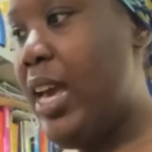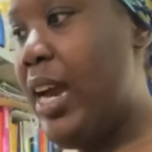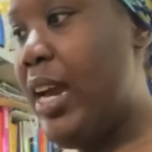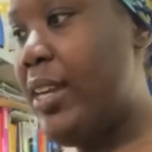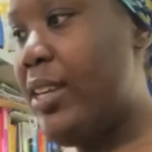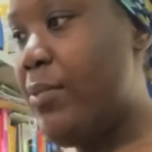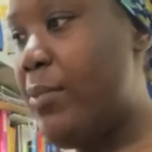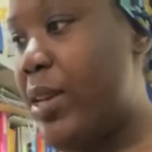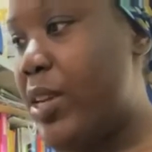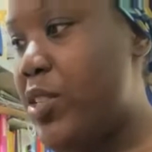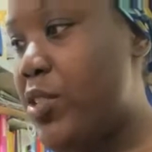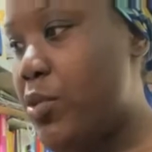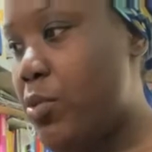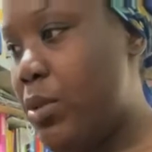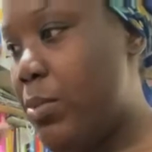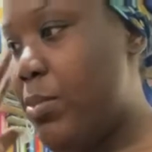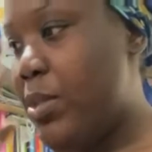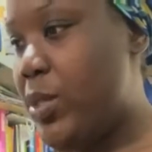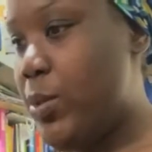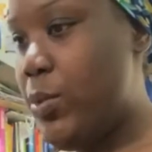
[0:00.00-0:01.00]
and make sure
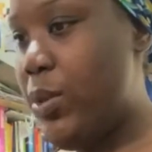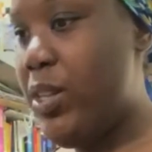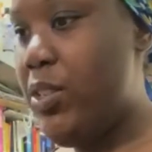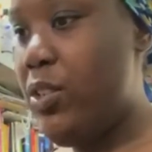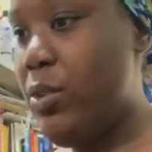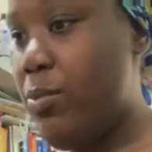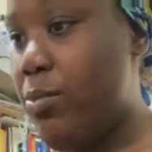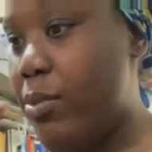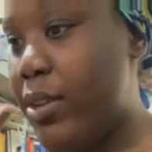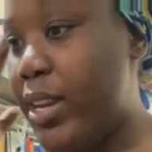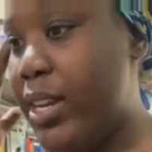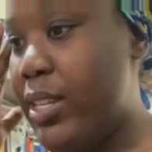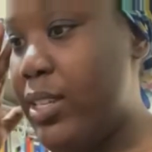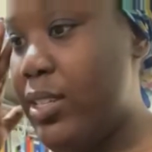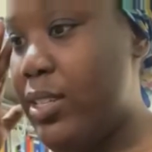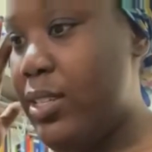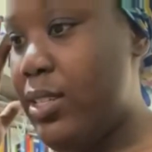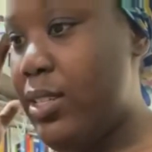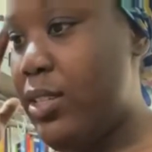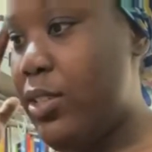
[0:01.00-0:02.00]
in between your braids,